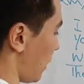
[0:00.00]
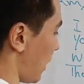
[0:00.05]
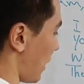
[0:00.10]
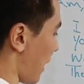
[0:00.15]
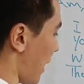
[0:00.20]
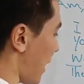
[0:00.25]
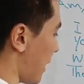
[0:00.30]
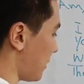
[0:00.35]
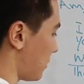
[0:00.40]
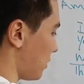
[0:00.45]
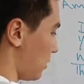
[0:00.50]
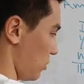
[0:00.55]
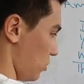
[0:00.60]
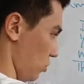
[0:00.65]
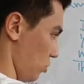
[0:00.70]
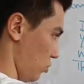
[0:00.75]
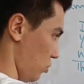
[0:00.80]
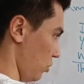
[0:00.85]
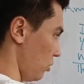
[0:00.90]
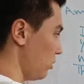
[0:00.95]
we can add
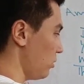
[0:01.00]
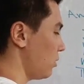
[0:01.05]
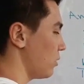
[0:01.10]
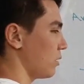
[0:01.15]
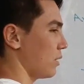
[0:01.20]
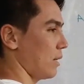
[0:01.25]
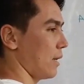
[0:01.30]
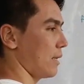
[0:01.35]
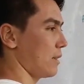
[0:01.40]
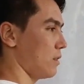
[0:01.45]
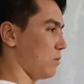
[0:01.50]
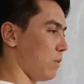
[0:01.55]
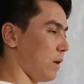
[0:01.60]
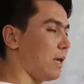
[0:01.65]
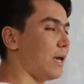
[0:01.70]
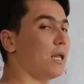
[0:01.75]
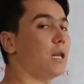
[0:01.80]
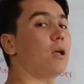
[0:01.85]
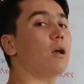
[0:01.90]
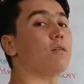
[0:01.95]
do at the
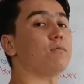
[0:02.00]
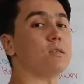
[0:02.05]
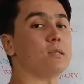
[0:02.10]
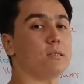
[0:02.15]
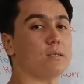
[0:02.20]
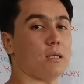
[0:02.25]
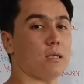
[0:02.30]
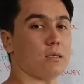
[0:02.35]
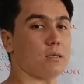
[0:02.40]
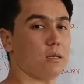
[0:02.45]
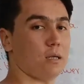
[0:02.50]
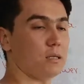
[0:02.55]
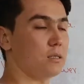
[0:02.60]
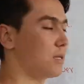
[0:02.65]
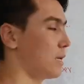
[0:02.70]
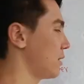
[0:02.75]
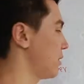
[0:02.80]
beginning of the sentence,